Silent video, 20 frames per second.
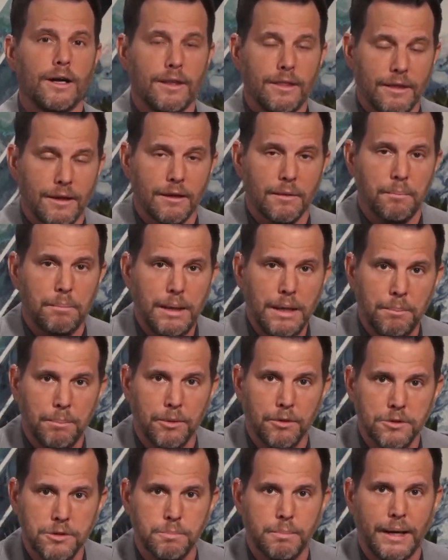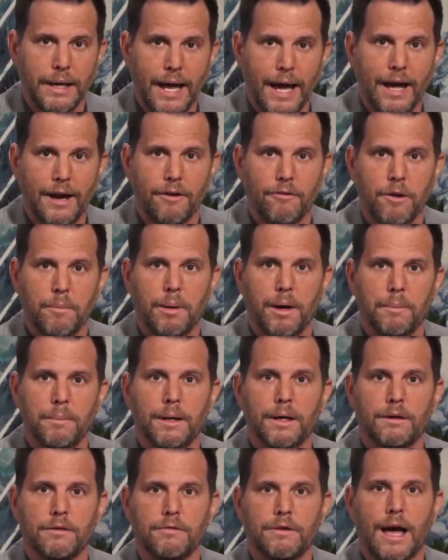in the People's Banana
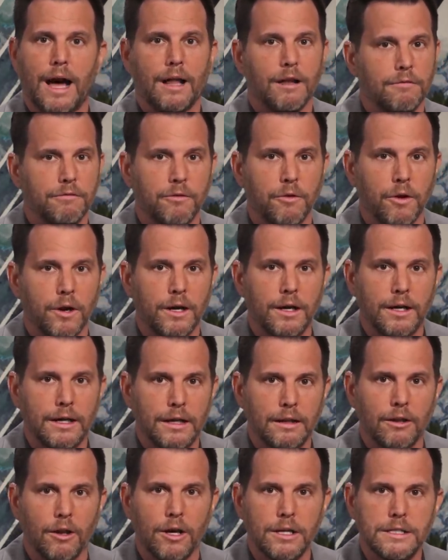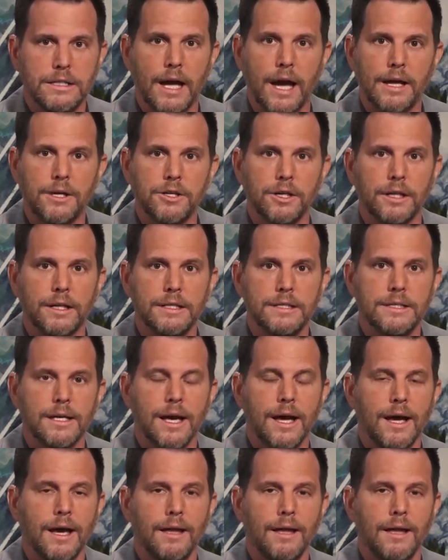Republic of California, in Los Angeles,